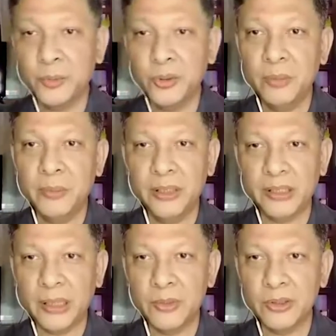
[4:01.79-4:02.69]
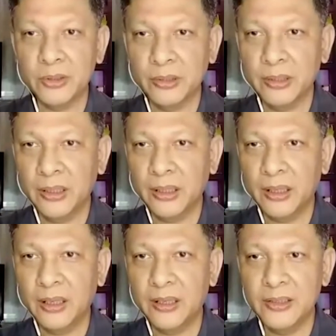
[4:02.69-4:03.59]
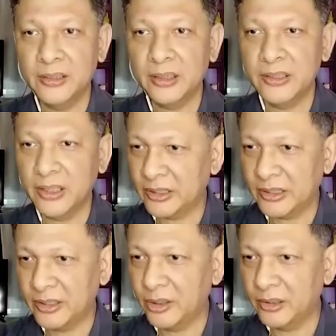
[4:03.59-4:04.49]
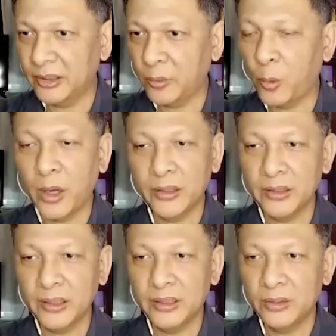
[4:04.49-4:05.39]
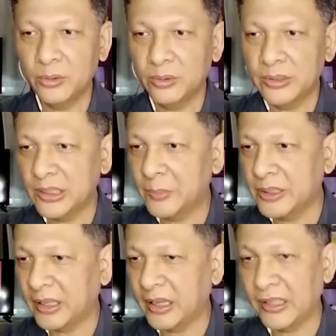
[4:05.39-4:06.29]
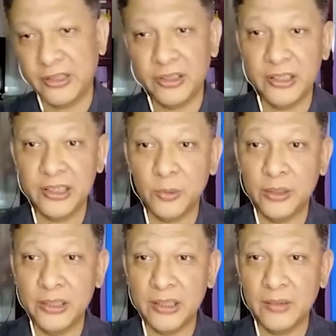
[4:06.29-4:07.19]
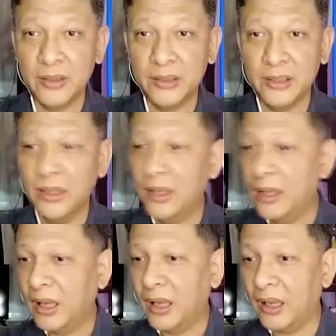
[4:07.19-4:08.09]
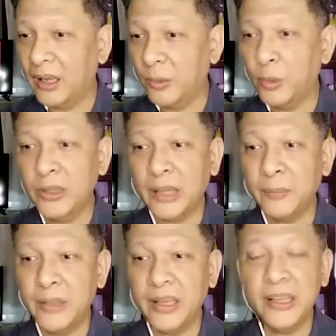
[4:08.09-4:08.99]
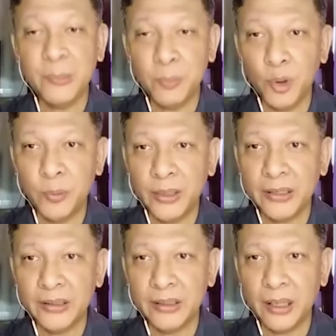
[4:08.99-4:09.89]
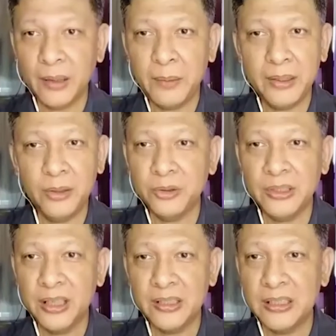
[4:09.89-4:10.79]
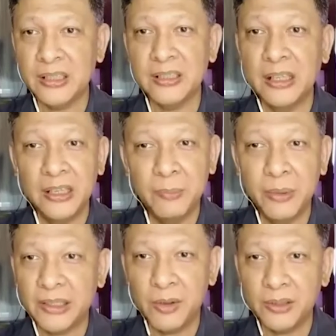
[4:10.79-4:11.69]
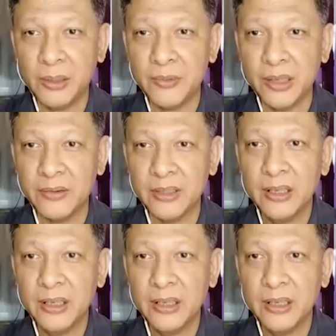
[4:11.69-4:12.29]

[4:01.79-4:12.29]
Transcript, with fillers: yung Manila Times story alleging that Justice Leonen wanted to dismiss the case as early as 2017, would that be inappropriate? I mean, don't the justices deliberate among themselves